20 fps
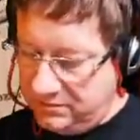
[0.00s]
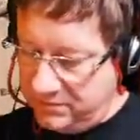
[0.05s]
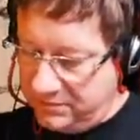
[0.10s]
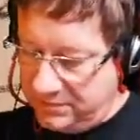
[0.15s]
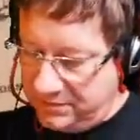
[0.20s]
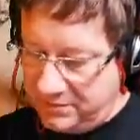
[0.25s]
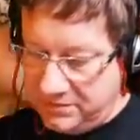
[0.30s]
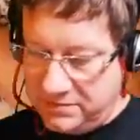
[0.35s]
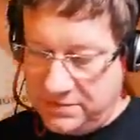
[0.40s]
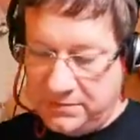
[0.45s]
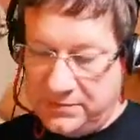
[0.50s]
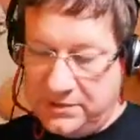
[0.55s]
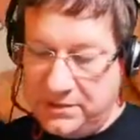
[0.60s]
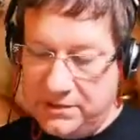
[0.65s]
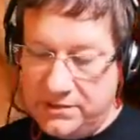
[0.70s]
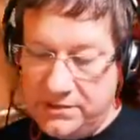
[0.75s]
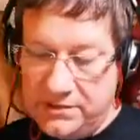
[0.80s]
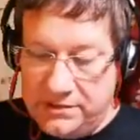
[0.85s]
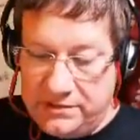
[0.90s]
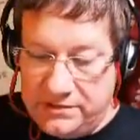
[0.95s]
going to be something
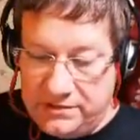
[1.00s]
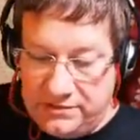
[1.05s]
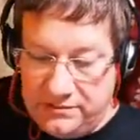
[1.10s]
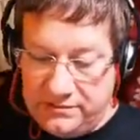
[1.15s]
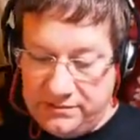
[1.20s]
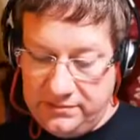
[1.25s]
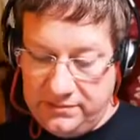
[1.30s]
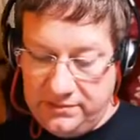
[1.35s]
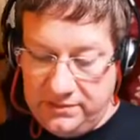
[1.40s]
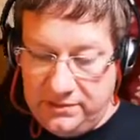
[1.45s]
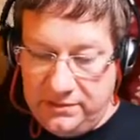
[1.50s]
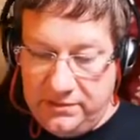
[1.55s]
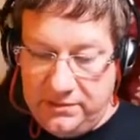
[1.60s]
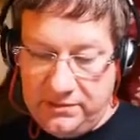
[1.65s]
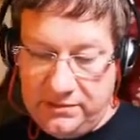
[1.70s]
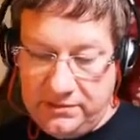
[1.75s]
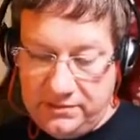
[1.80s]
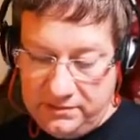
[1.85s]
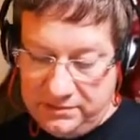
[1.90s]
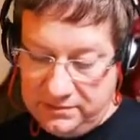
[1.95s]
hideous.
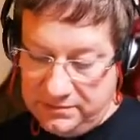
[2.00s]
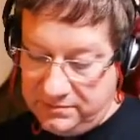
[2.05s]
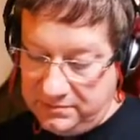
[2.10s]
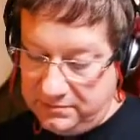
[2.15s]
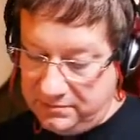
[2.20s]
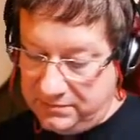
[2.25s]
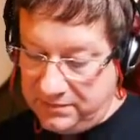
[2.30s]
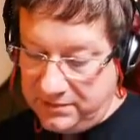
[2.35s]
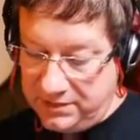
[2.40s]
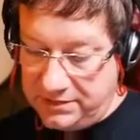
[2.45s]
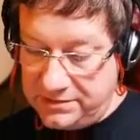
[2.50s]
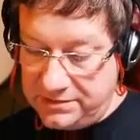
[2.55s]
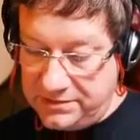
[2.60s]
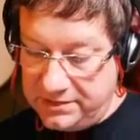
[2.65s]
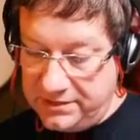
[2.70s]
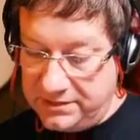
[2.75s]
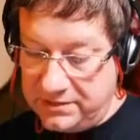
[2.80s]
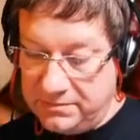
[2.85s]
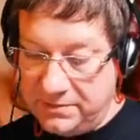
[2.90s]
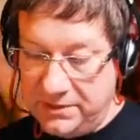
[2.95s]

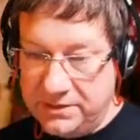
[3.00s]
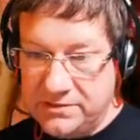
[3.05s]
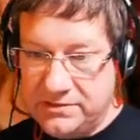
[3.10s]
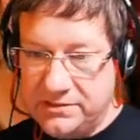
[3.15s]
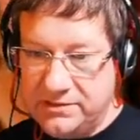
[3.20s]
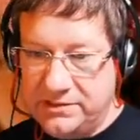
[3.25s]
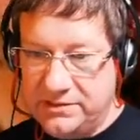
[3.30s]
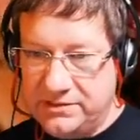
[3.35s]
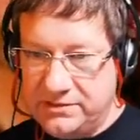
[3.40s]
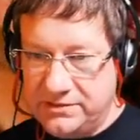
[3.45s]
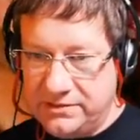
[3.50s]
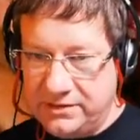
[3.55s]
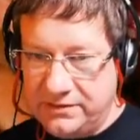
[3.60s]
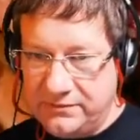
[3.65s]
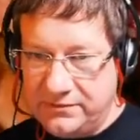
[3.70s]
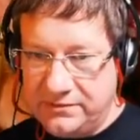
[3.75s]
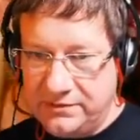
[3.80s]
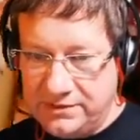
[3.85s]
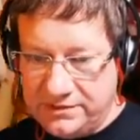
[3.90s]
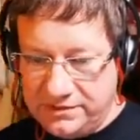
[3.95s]
Undead, page 67.
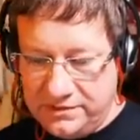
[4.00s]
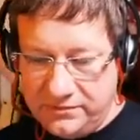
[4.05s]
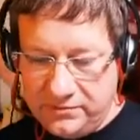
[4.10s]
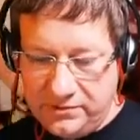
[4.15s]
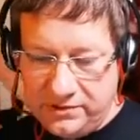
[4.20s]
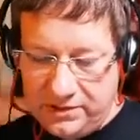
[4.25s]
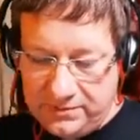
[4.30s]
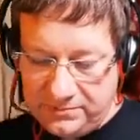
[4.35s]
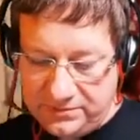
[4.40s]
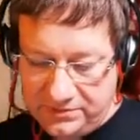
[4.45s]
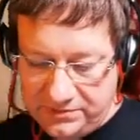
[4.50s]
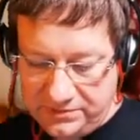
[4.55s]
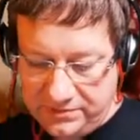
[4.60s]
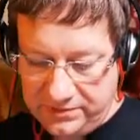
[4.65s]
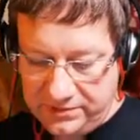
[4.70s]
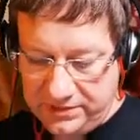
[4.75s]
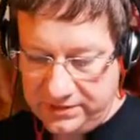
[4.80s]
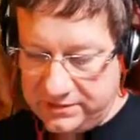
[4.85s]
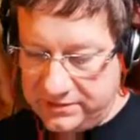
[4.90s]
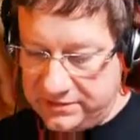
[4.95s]
Let's see what happens with
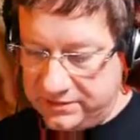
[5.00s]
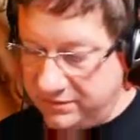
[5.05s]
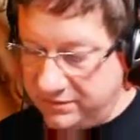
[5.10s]
this. So it's